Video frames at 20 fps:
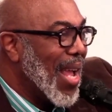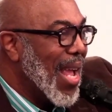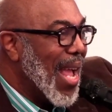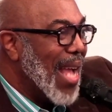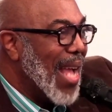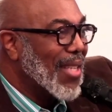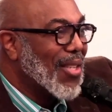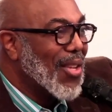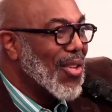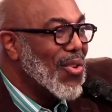And
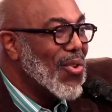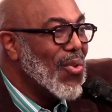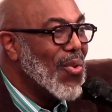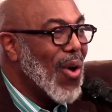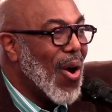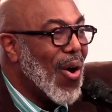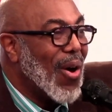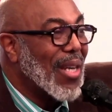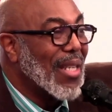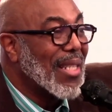so you
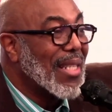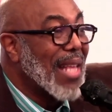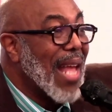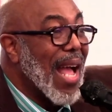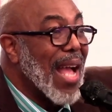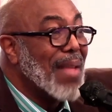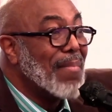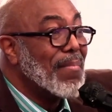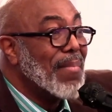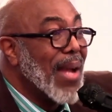are a
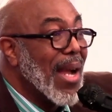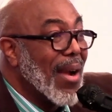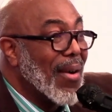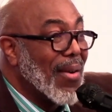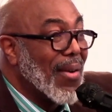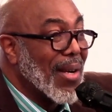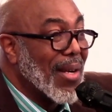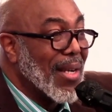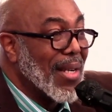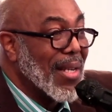sign bearer.